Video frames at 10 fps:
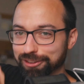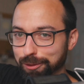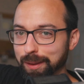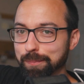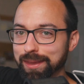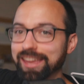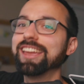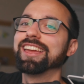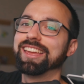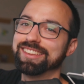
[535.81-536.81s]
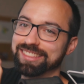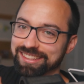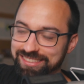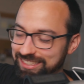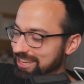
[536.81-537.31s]
followed by B, and
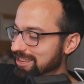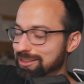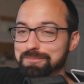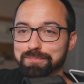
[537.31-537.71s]
then C.